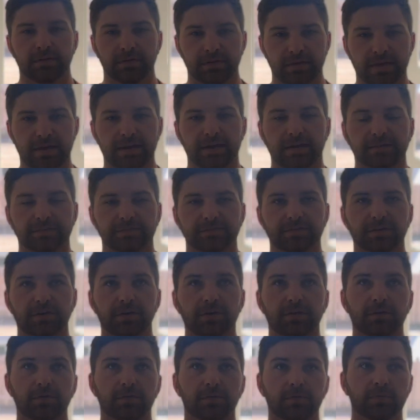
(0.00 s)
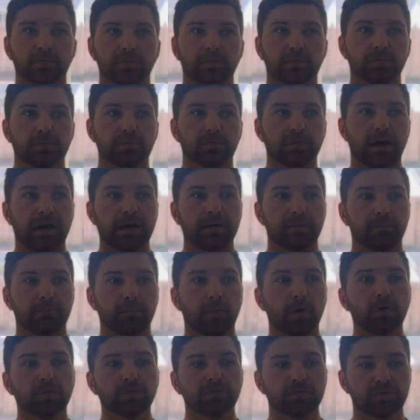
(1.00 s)
Yeah, so at
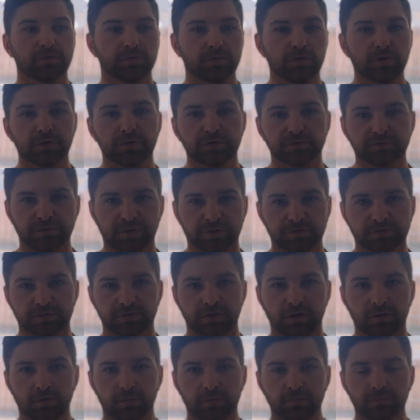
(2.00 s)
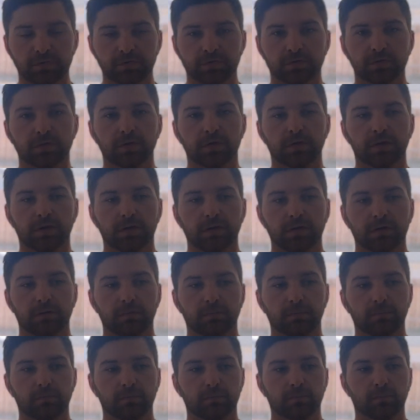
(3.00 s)
most new construction homes,
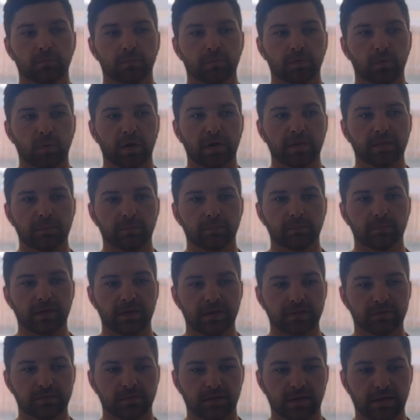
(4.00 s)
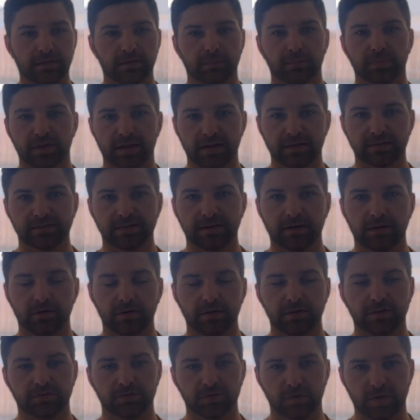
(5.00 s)
the way that they lay the plans
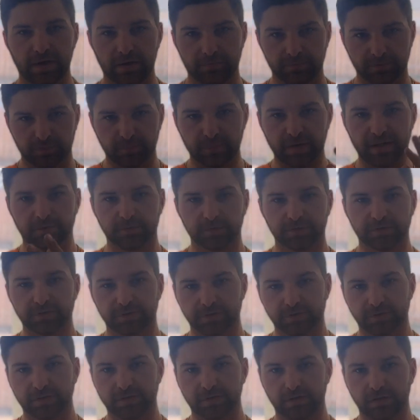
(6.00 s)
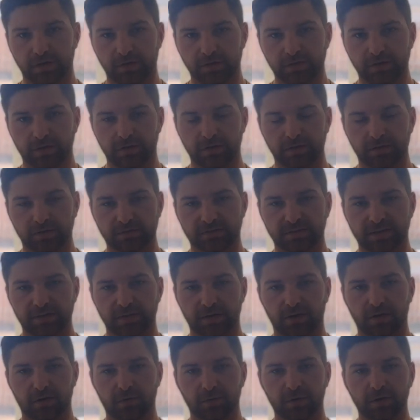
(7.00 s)
out is you have your main return on the inside
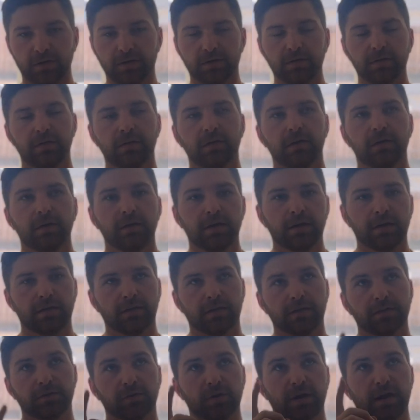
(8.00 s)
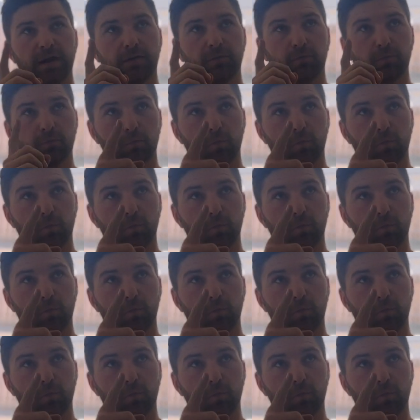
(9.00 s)
the hallway, and then you have